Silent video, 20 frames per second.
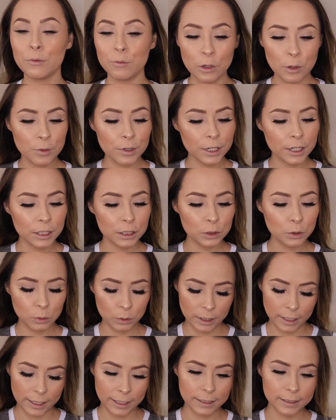What we're gonna
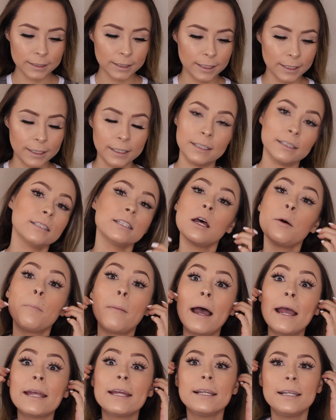do next is
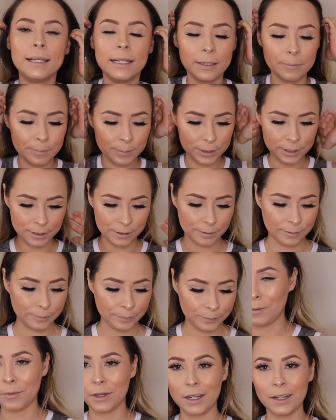my lips.
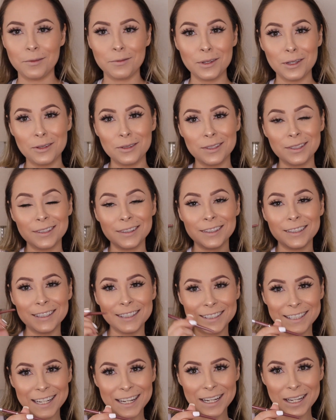I'm gonna be using the
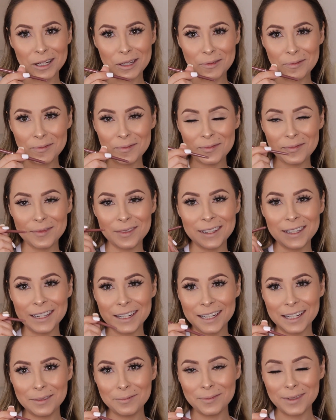same
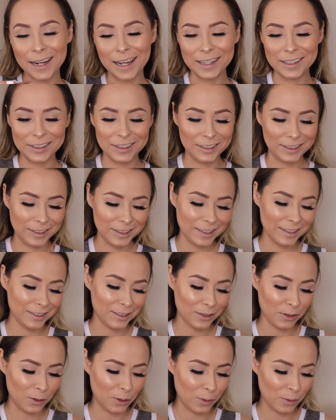lip liner
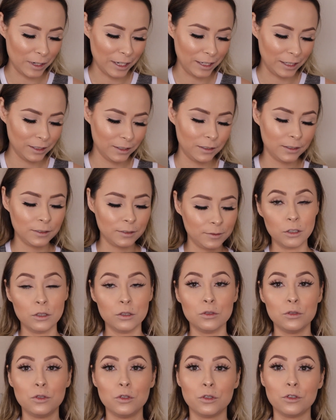as always.
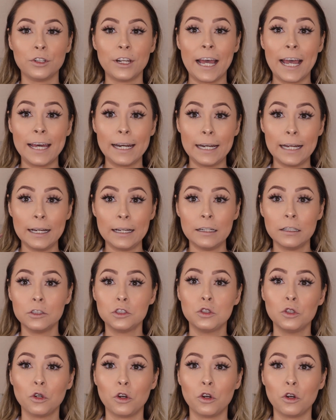Jordana.